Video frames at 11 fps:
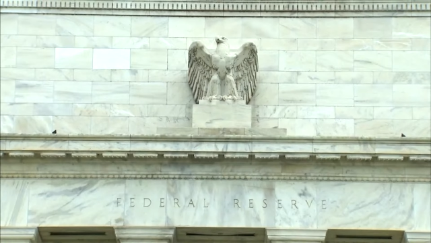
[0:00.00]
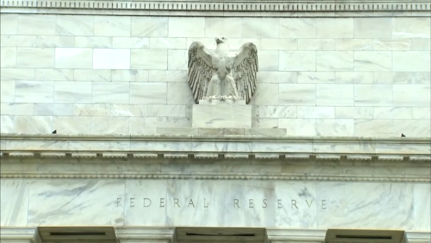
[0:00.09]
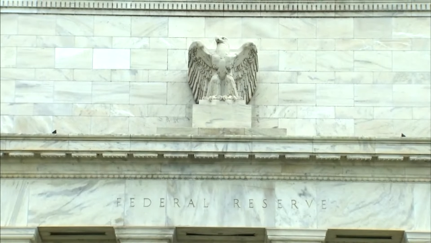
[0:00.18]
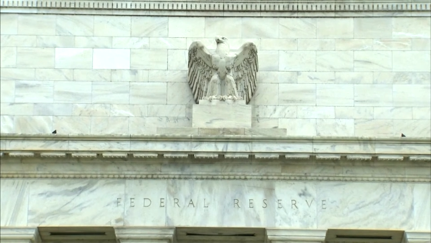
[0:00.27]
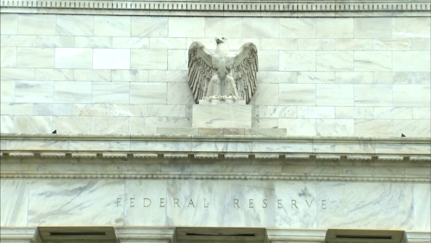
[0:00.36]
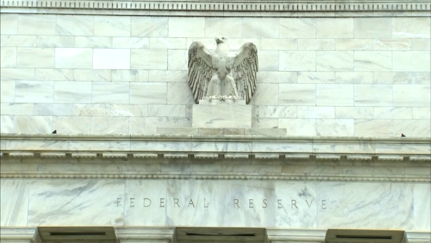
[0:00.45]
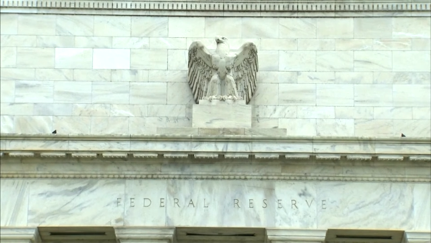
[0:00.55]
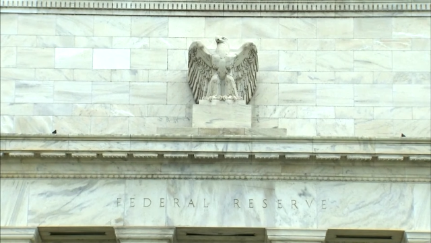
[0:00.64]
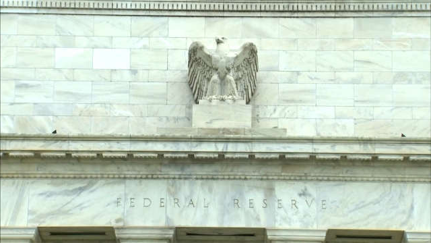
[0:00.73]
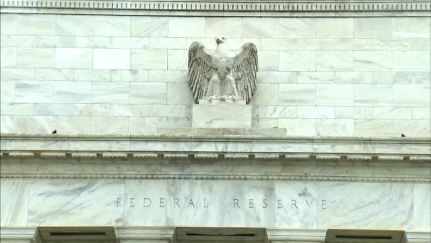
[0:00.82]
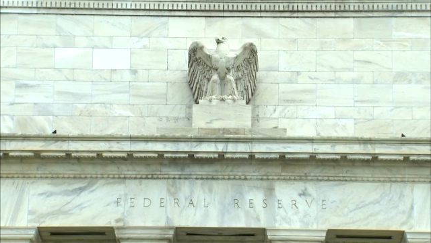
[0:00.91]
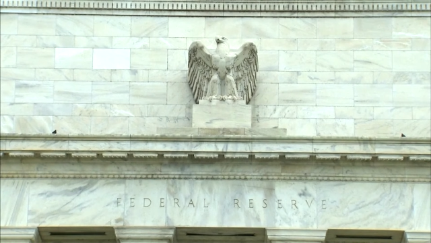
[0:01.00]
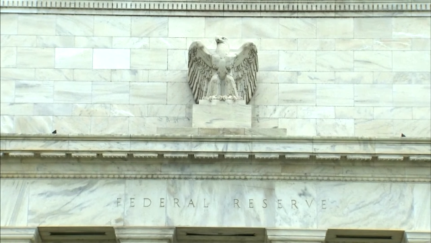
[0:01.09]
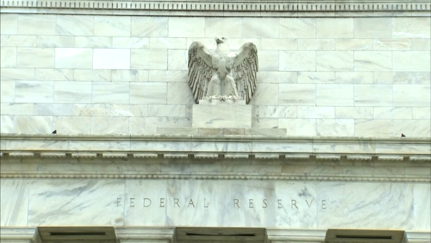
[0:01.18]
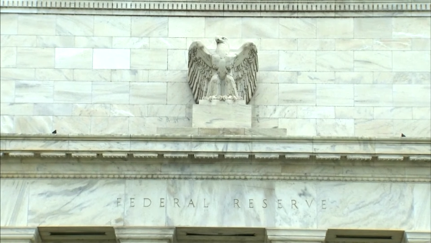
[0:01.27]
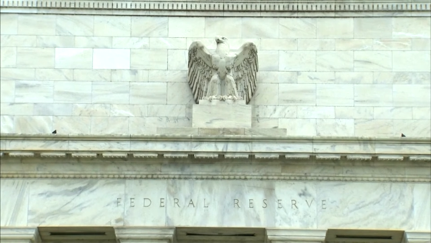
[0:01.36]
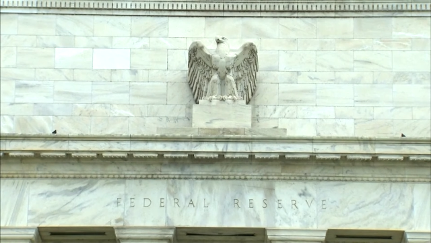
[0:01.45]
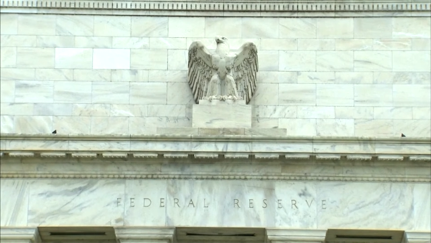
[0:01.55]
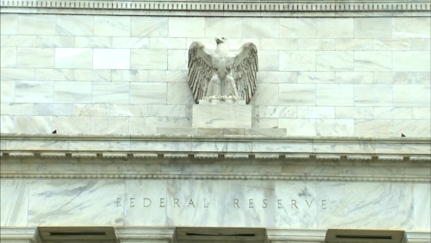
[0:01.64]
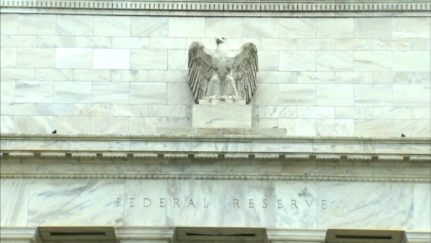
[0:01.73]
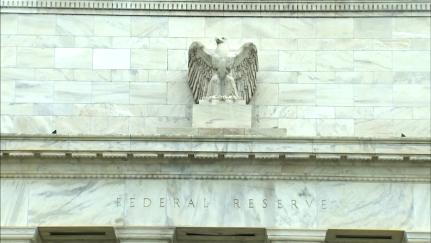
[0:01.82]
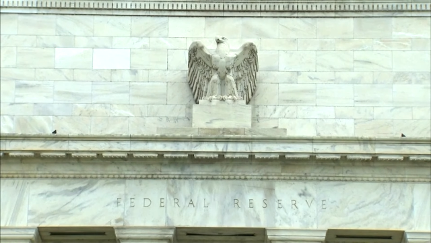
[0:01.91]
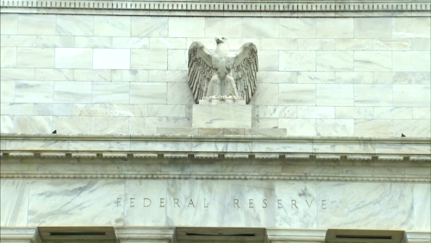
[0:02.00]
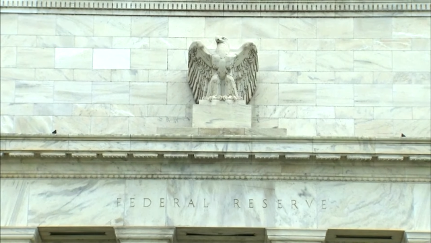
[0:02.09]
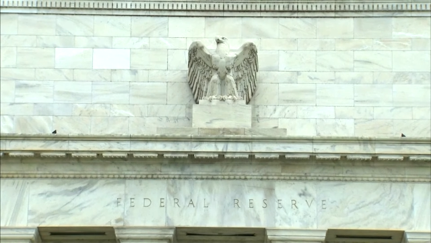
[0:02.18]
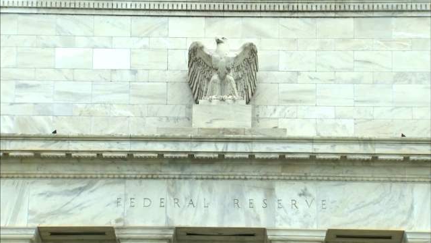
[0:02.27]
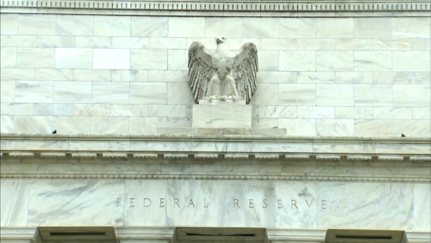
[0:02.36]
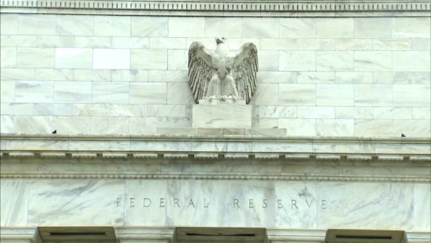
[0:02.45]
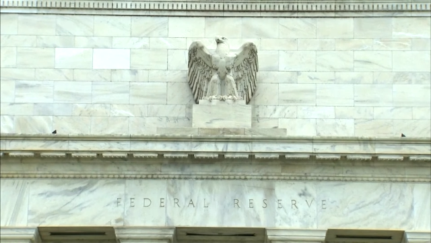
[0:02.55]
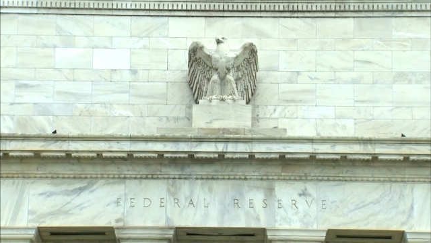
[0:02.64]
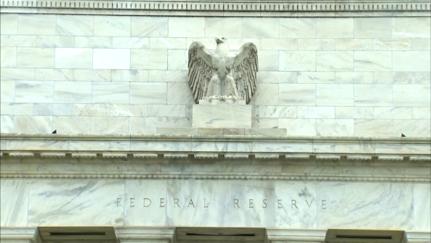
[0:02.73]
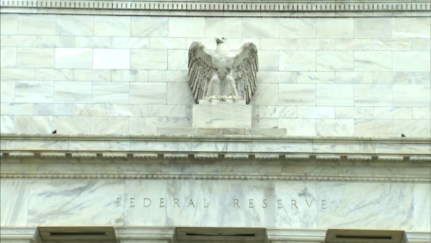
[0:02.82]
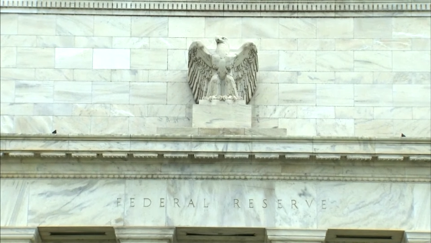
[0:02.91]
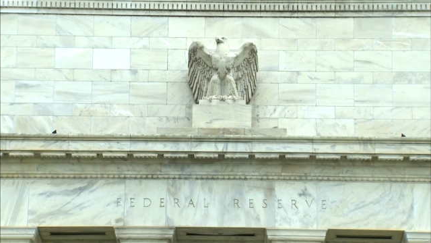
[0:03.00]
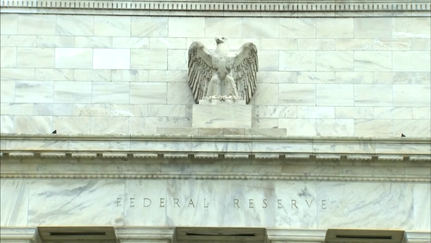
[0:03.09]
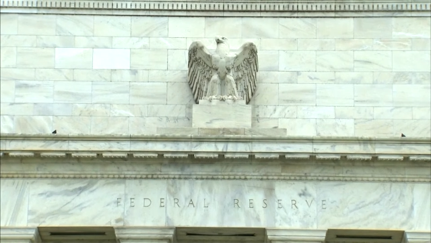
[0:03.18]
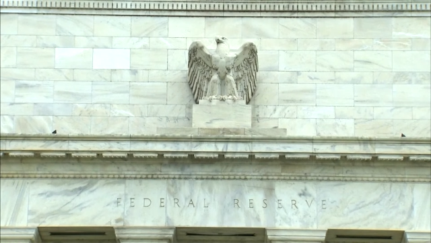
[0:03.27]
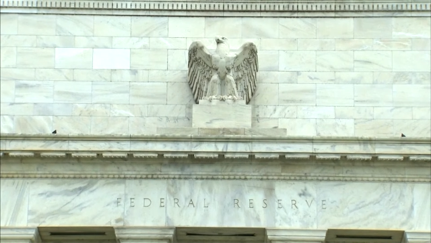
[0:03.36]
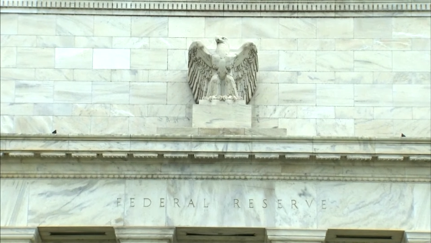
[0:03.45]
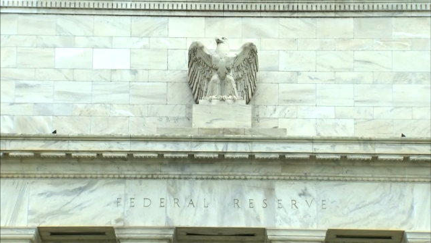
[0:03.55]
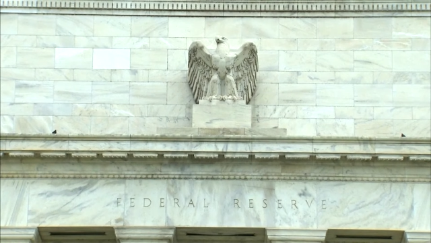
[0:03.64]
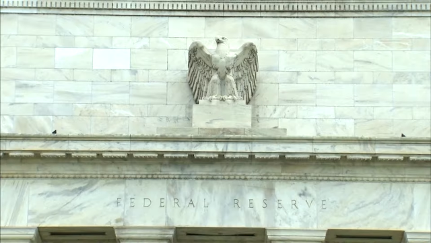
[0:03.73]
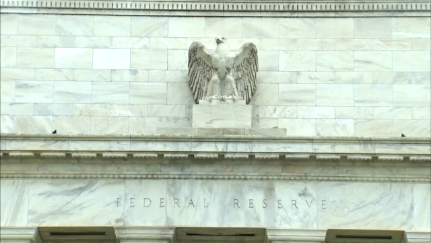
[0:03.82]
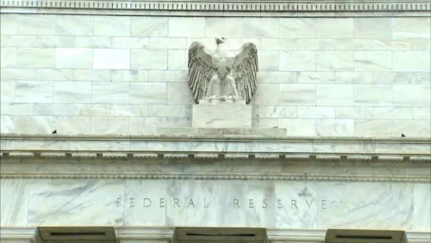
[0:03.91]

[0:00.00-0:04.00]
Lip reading: [unreadable: no face in view]